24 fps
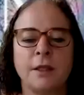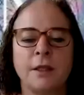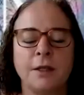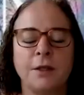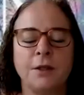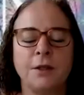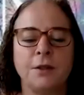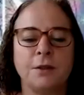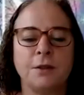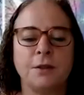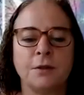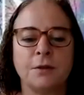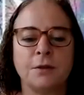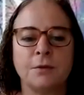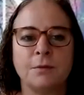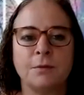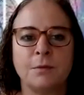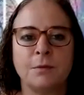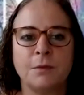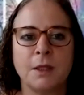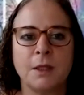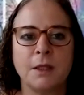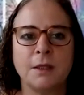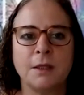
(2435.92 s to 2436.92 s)
thank you,
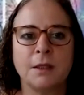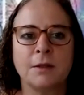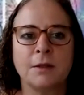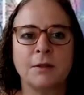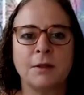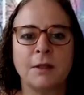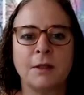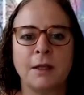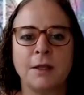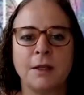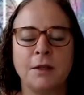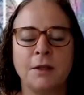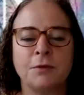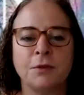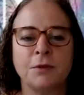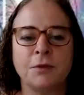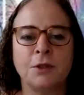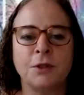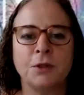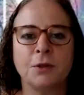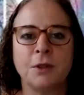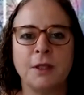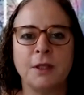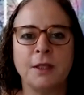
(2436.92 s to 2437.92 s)
Melinda. Thank you
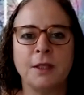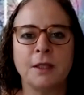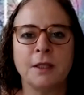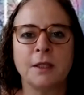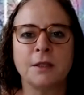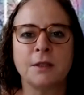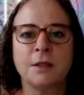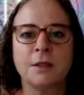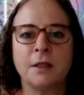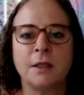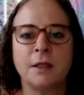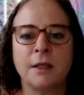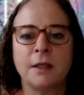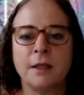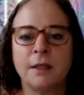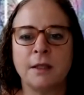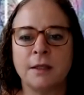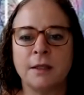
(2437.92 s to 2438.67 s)
for joining us today.